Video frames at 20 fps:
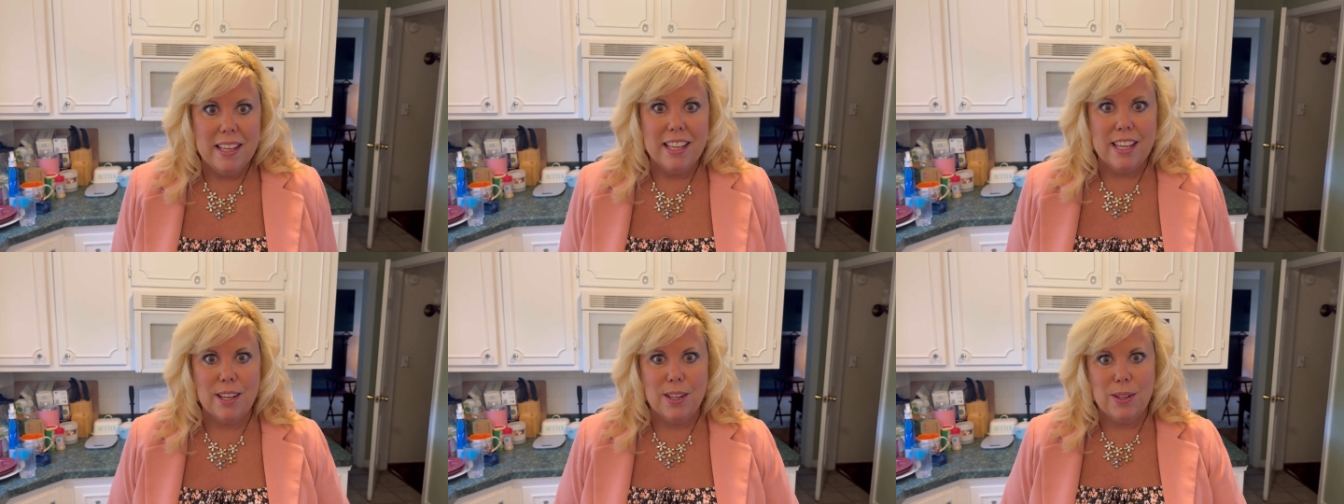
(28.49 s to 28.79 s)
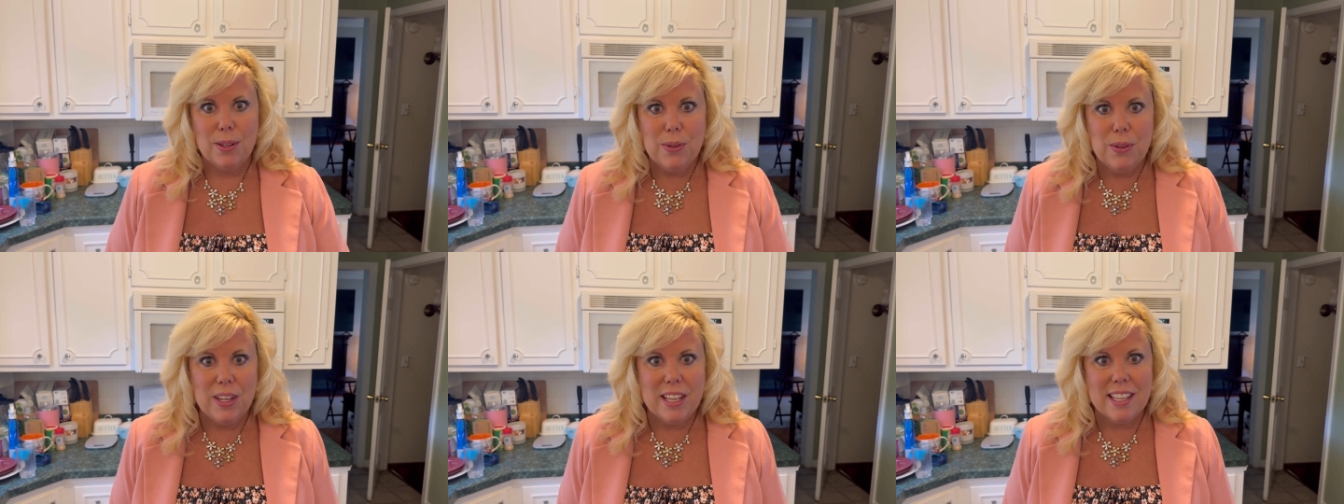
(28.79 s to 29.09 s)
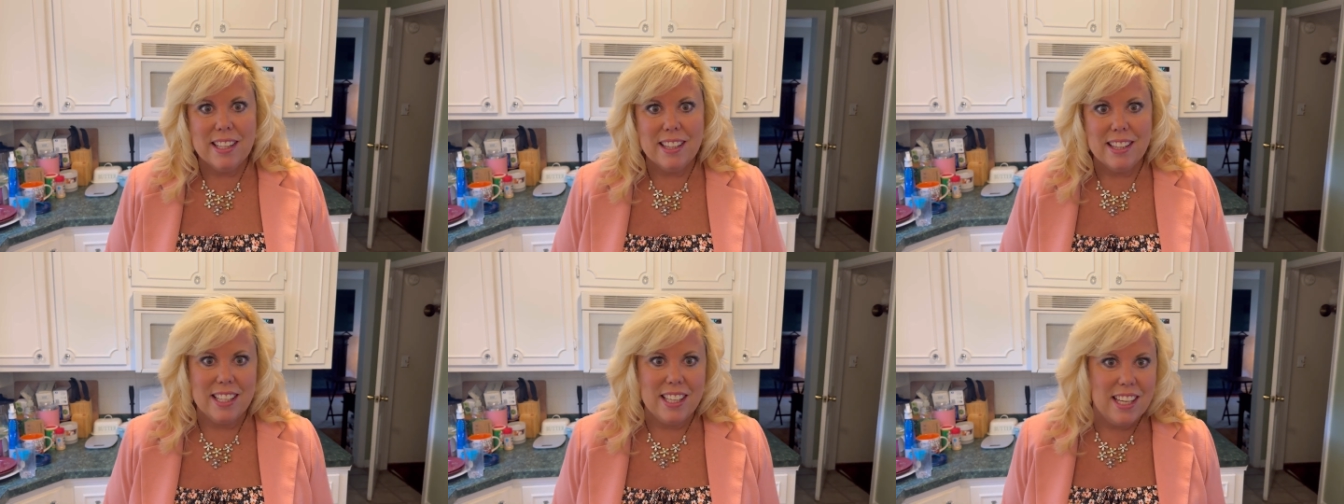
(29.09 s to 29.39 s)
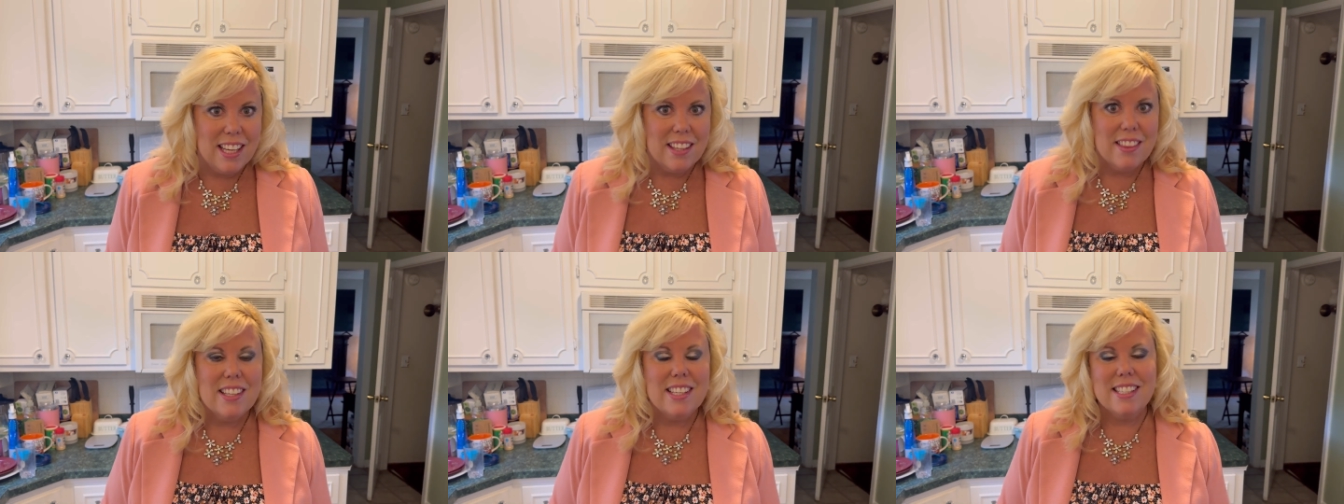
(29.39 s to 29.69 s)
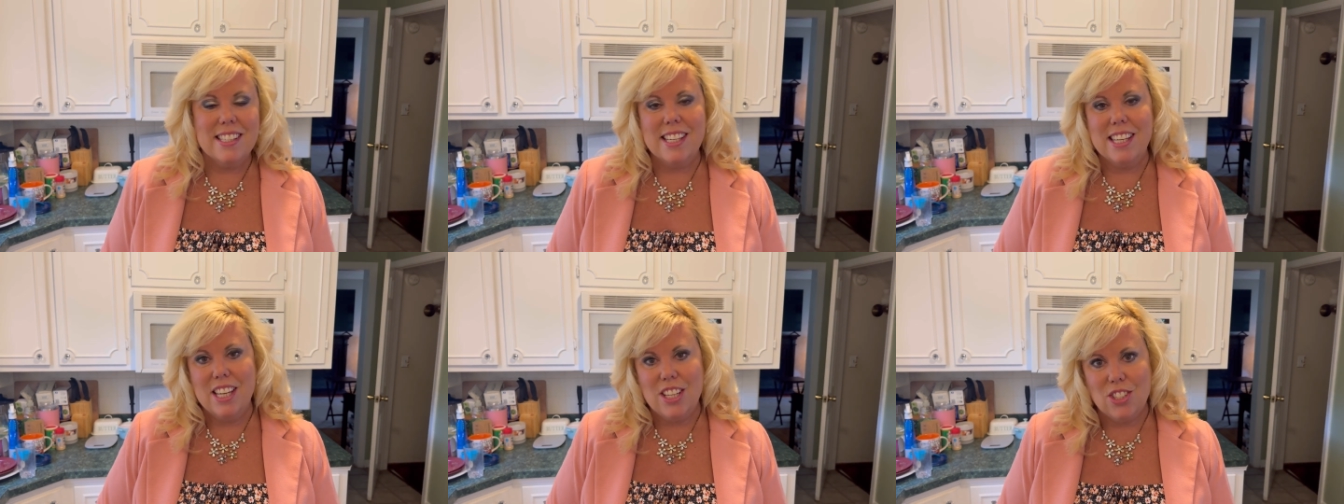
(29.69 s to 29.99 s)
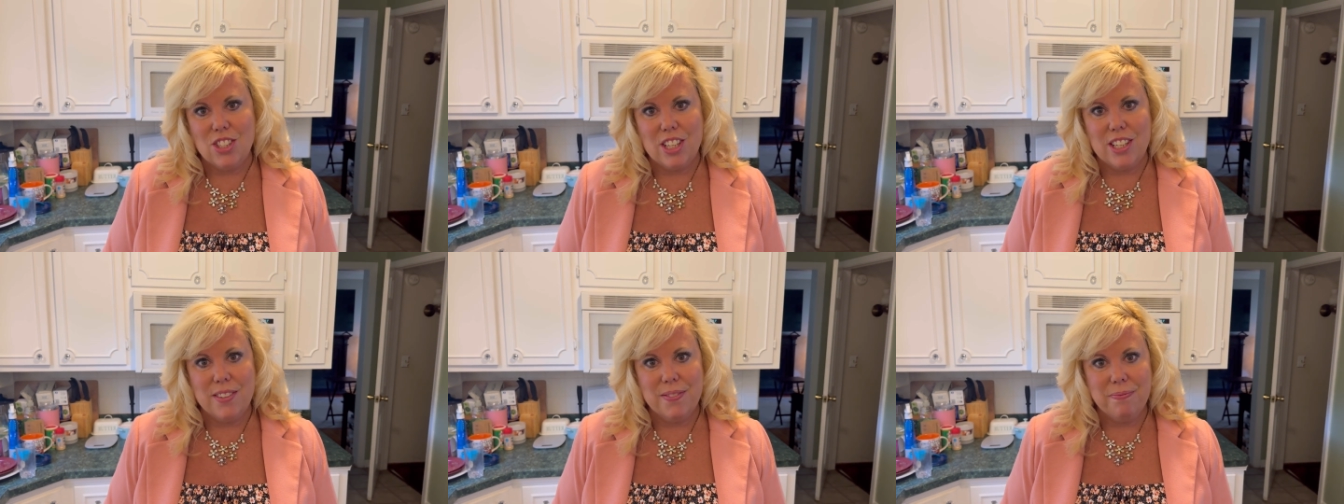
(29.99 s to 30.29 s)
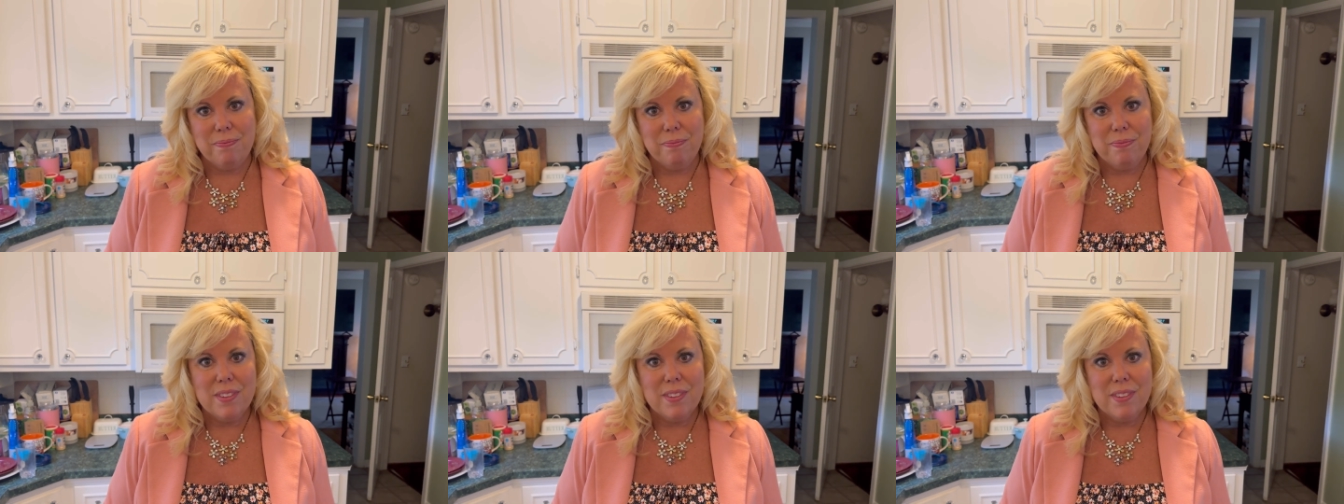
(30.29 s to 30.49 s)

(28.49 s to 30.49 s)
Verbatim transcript: including cleaning this kitchen.